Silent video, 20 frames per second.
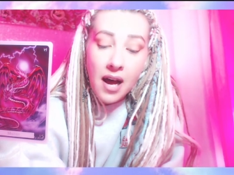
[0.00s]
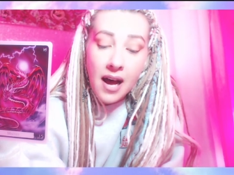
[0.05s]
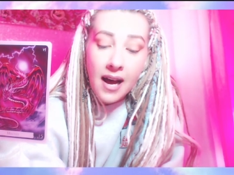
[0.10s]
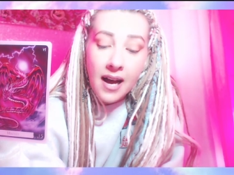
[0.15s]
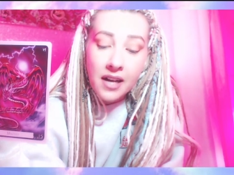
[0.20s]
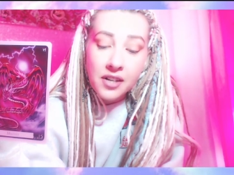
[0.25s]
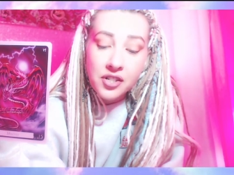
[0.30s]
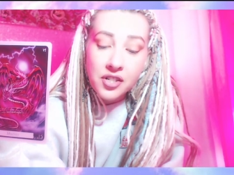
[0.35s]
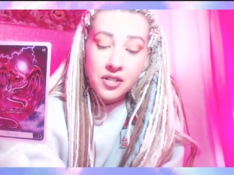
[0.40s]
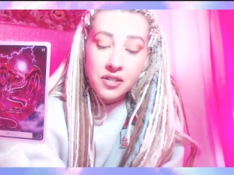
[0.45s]

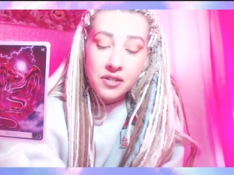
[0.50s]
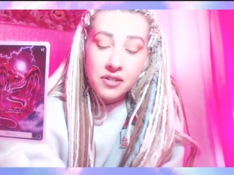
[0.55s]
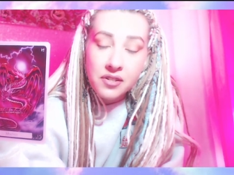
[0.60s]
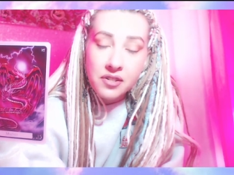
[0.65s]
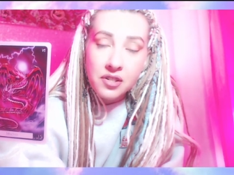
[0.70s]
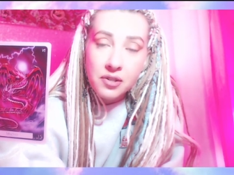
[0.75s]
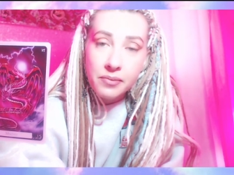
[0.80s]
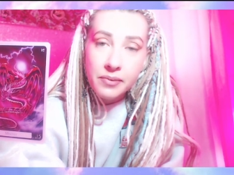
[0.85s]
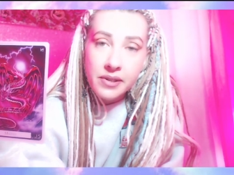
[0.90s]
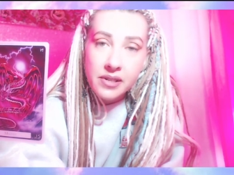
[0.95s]
actions
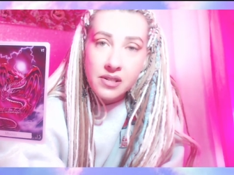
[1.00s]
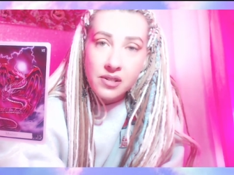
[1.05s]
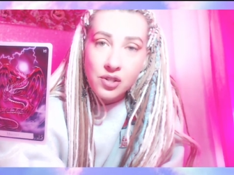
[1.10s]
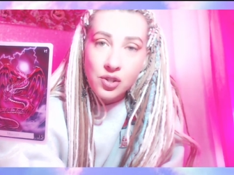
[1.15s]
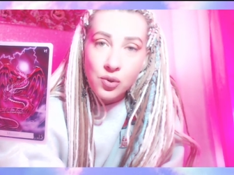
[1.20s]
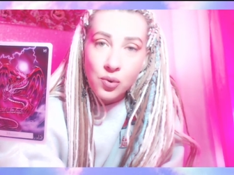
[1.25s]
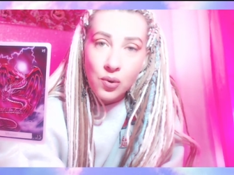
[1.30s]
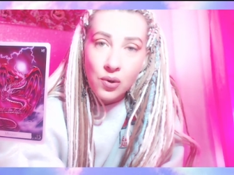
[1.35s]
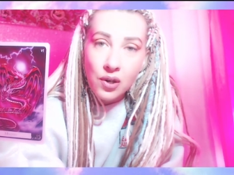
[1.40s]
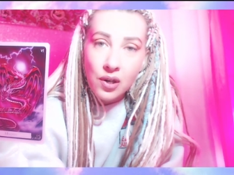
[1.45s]
to
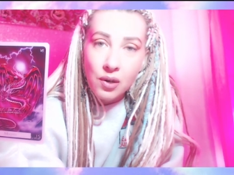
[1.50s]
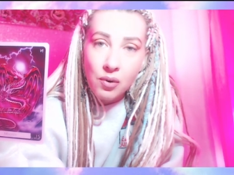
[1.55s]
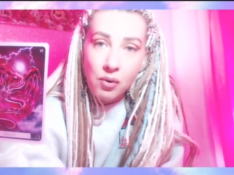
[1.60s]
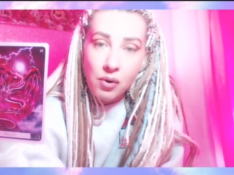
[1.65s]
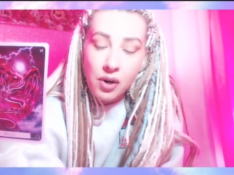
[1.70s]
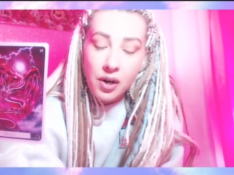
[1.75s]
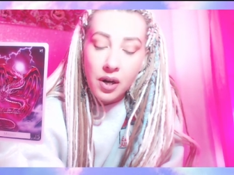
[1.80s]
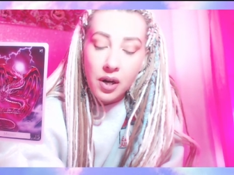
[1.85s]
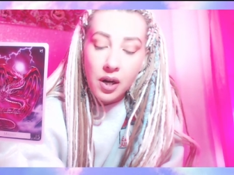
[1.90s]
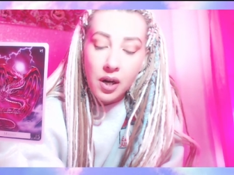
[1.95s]
restore
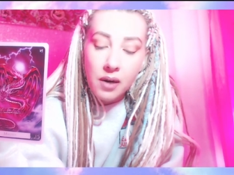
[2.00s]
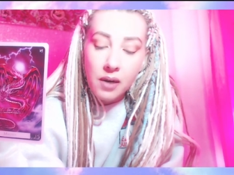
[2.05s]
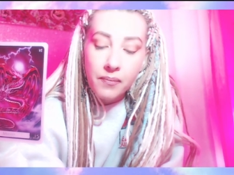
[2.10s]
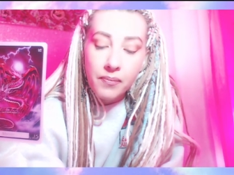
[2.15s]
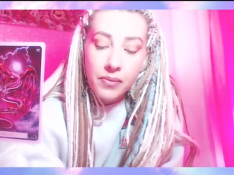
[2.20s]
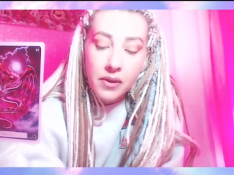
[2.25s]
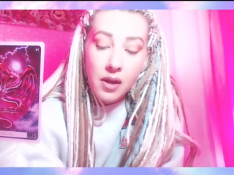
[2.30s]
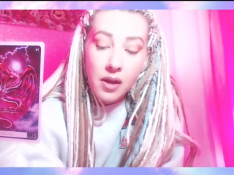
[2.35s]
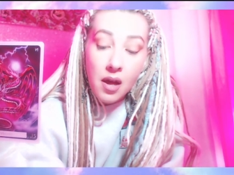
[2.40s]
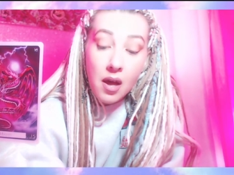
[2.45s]
order.
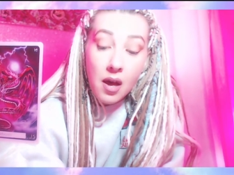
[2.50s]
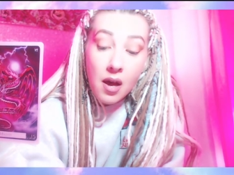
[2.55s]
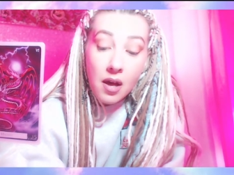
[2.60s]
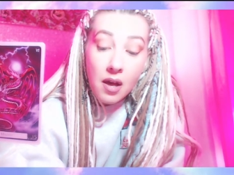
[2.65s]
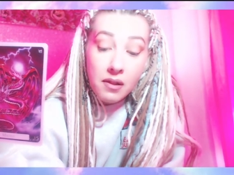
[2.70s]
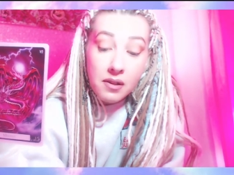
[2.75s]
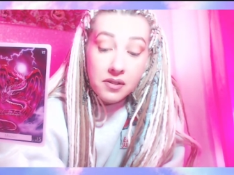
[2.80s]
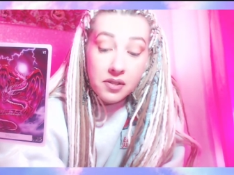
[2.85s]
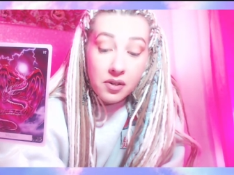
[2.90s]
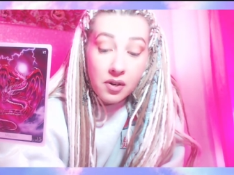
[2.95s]

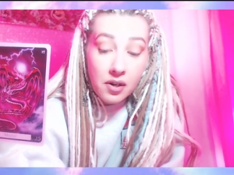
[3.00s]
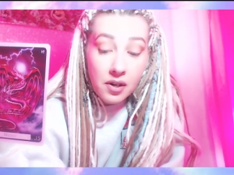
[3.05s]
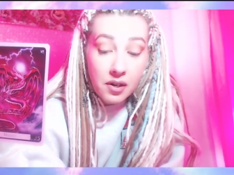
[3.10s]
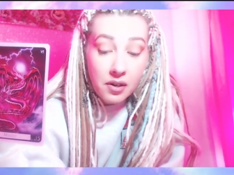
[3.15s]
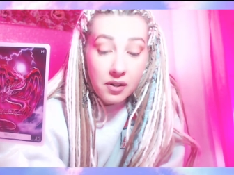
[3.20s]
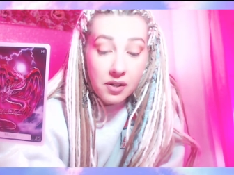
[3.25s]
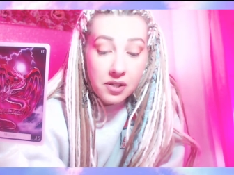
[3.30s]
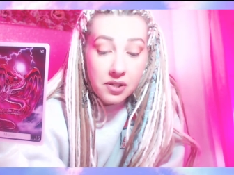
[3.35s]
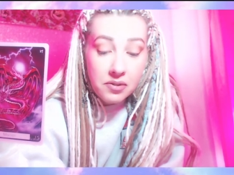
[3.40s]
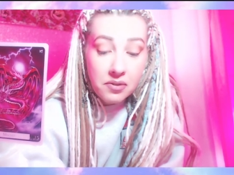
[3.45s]
This card
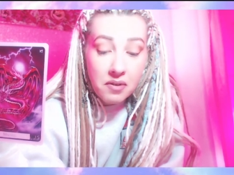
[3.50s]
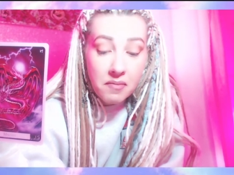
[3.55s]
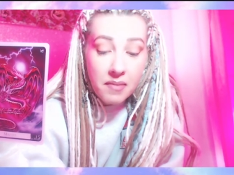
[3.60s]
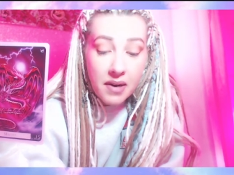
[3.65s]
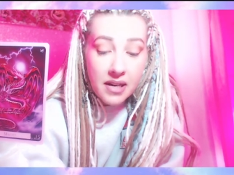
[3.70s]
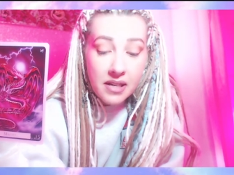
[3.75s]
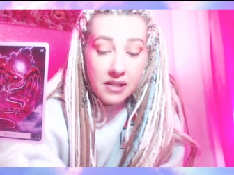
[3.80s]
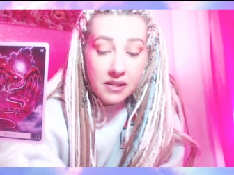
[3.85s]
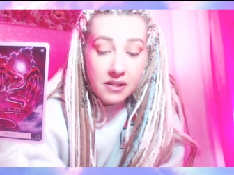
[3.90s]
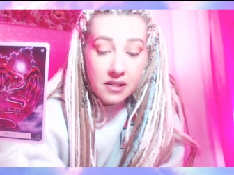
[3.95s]
also
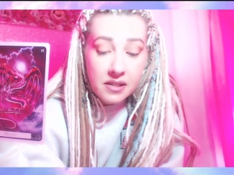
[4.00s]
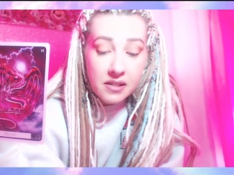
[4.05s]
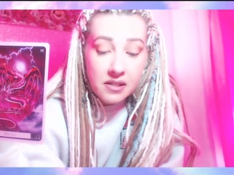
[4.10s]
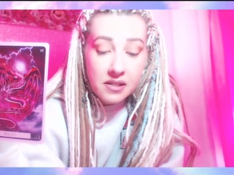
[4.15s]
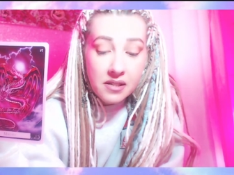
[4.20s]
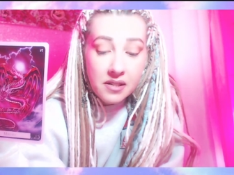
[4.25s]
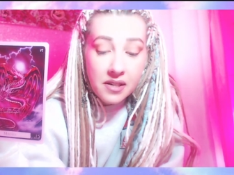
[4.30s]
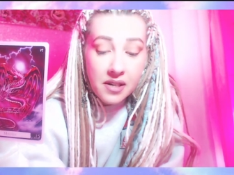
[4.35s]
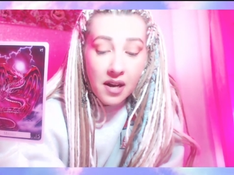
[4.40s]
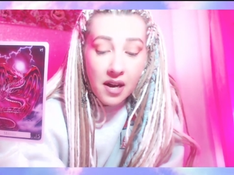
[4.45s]
reminds us
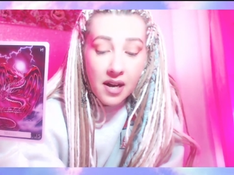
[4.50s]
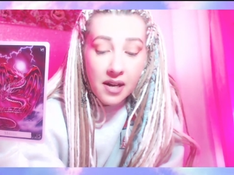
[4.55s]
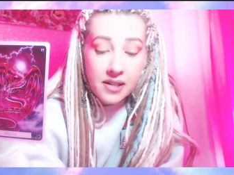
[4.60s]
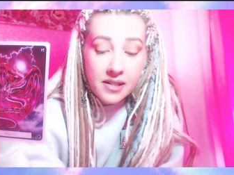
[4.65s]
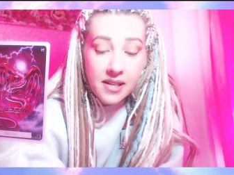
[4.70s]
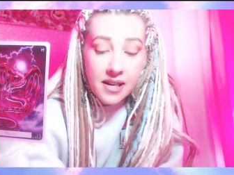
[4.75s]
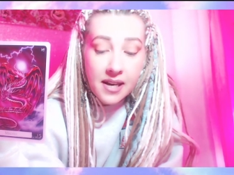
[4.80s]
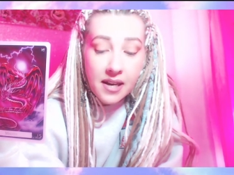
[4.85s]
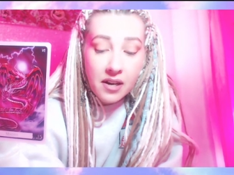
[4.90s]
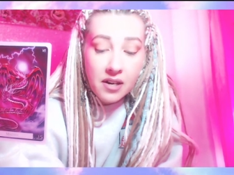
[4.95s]
to not
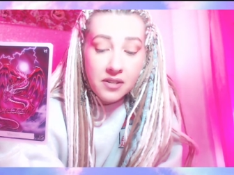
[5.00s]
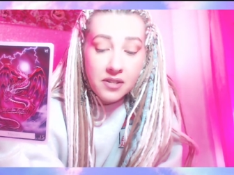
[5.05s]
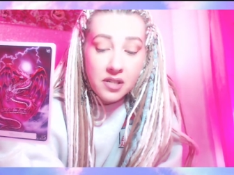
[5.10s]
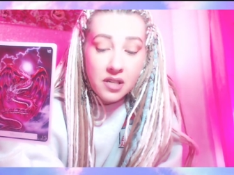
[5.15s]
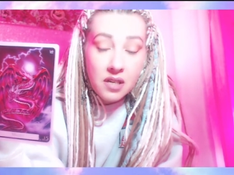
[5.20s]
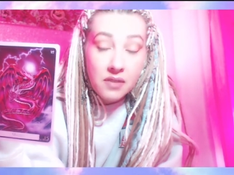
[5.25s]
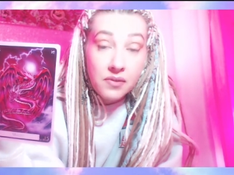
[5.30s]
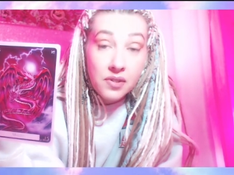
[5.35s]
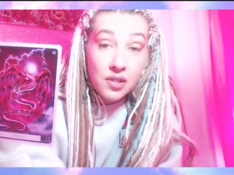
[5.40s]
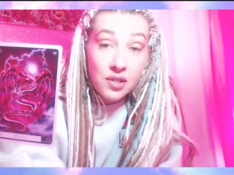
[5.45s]
take
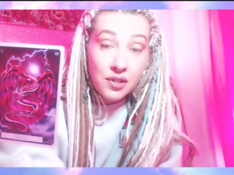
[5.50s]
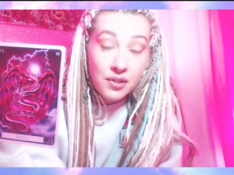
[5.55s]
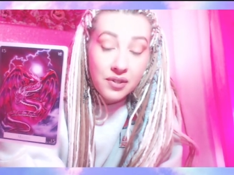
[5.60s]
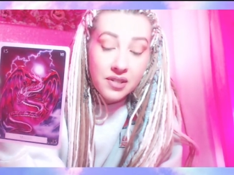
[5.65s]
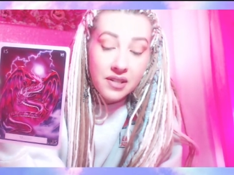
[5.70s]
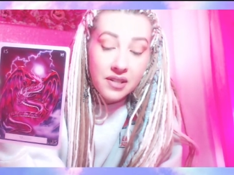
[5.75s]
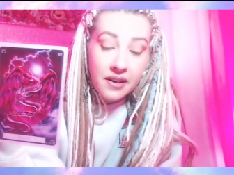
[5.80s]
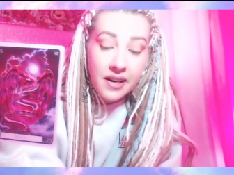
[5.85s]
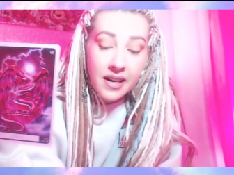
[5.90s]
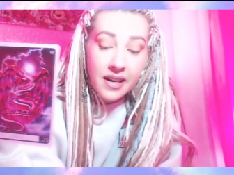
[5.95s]
ourselves too
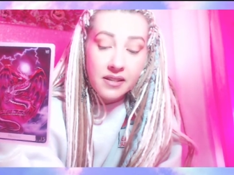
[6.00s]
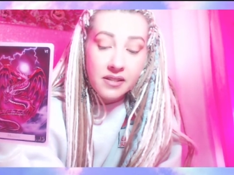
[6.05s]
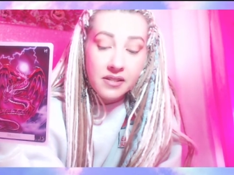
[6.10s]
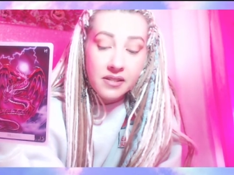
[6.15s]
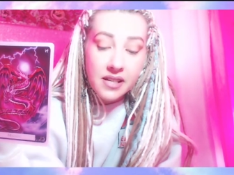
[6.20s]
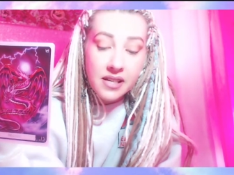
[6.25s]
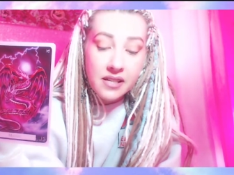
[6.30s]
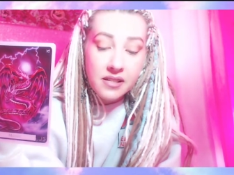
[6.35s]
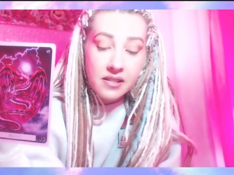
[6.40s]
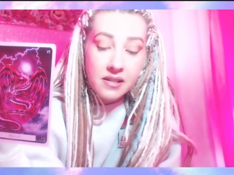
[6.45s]

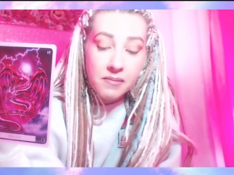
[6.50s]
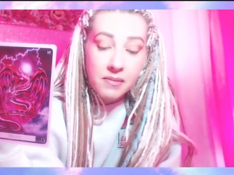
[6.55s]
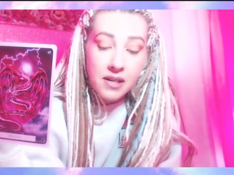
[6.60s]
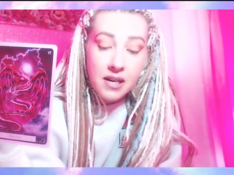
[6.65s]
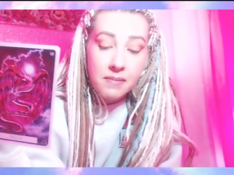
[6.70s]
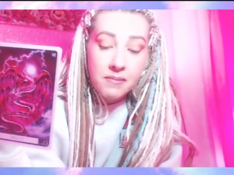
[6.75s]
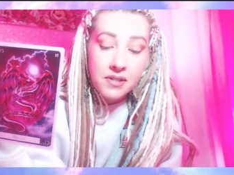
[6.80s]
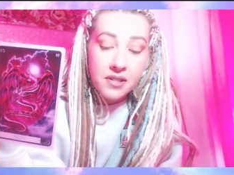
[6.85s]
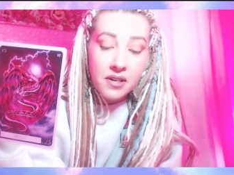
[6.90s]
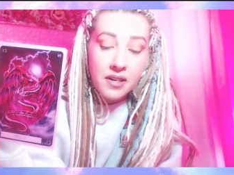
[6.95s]
seriously.
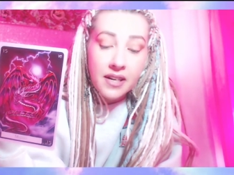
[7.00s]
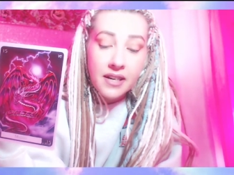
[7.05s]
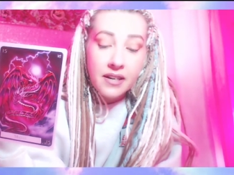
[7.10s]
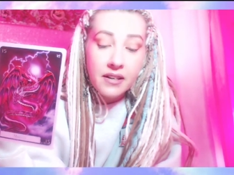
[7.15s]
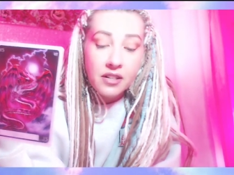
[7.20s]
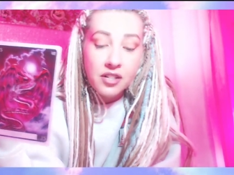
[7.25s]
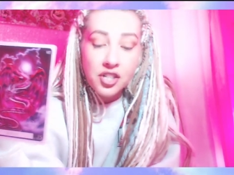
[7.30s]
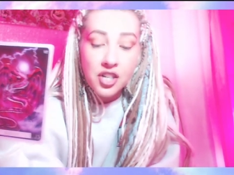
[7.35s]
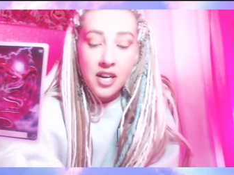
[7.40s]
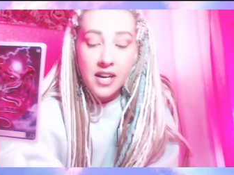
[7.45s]
Sometimes our inner
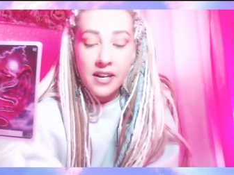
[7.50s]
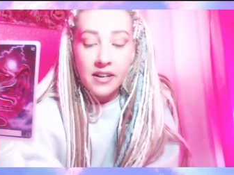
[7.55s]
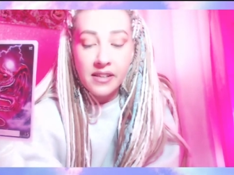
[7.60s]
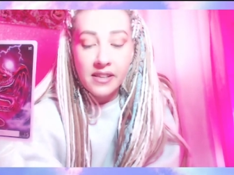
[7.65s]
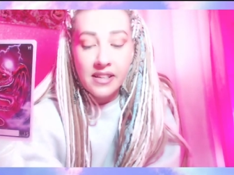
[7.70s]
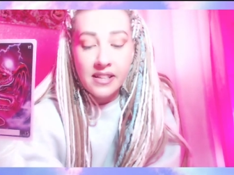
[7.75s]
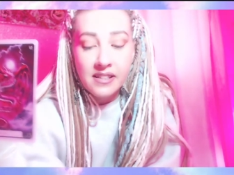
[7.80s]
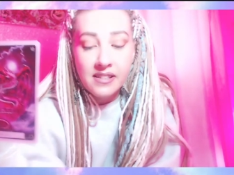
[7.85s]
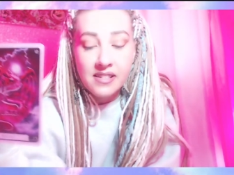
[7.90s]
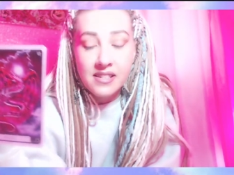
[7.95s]
child
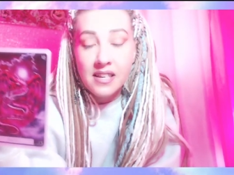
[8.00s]
needs